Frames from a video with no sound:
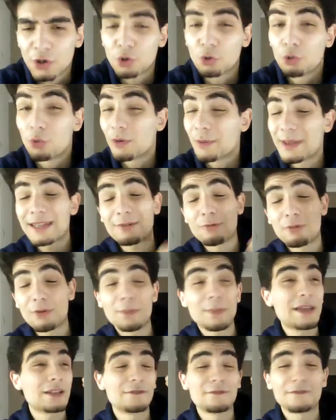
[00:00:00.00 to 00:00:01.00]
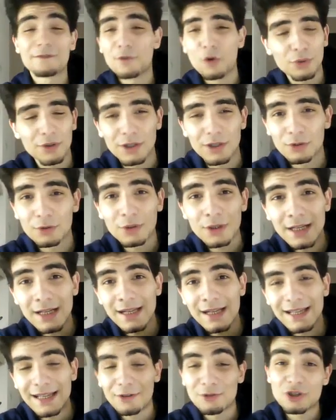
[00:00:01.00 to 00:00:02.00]
We beat them 4-0.
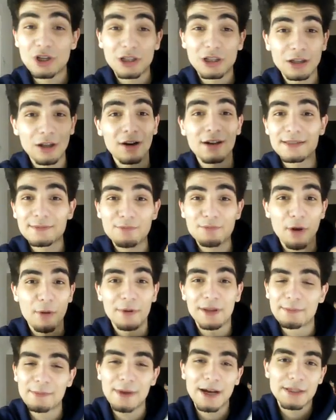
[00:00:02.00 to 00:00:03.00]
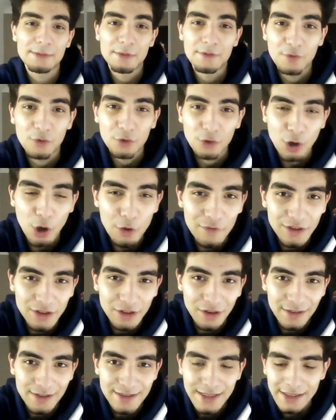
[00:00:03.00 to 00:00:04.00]
It was our last Premier League match before
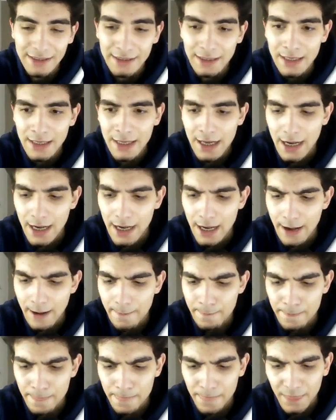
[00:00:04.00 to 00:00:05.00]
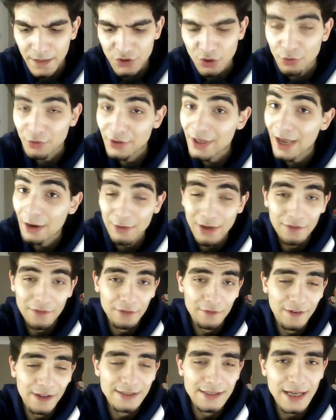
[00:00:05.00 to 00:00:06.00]
COVID-19. So yeah, we have a
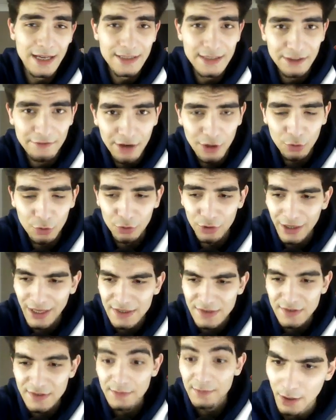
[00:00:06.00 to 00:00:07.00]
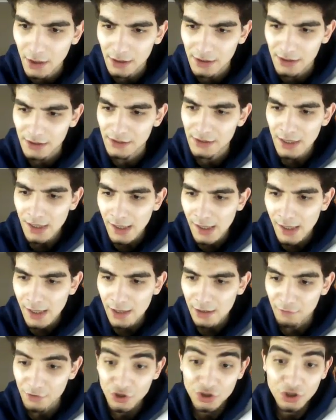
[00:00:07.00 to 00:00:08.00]
fantastic record against them. And
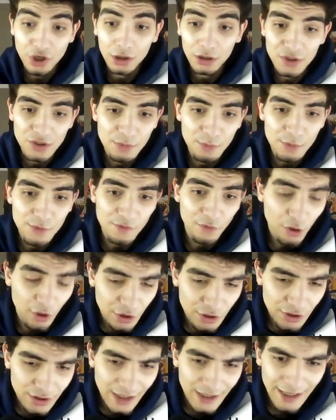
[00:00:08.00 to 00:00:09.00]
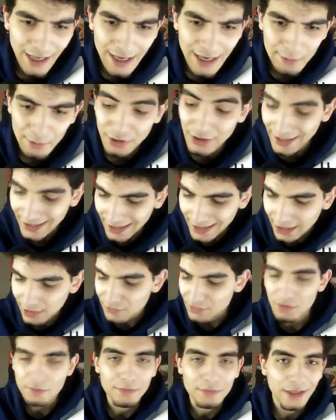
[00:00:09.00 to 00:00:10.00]
Richarlison was very good in that game, and they have
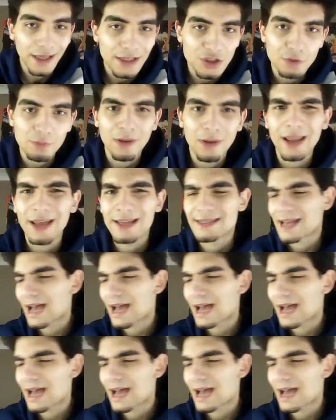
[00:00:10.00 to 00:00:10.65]
some danger players.